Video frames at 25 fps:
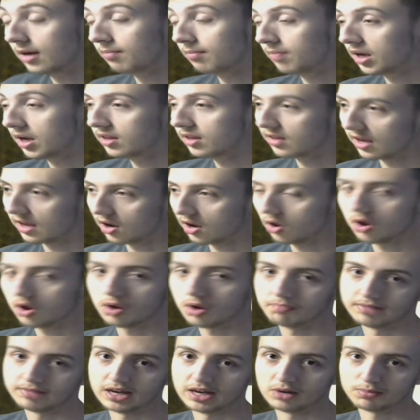but they are
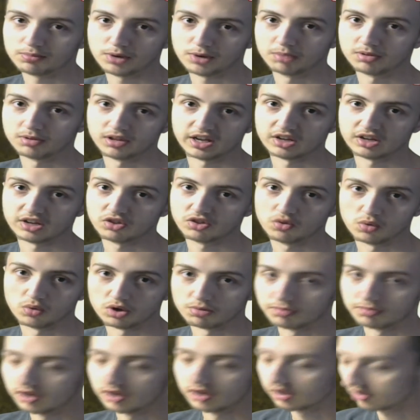about probably like
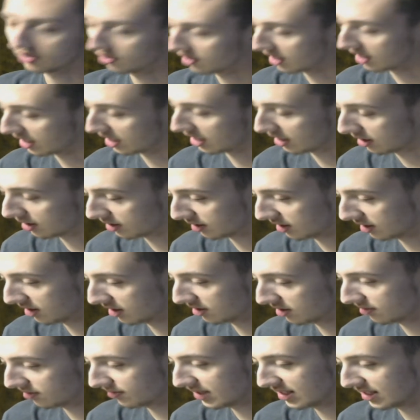$200, and you
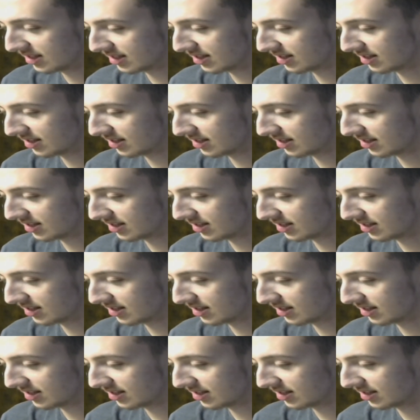know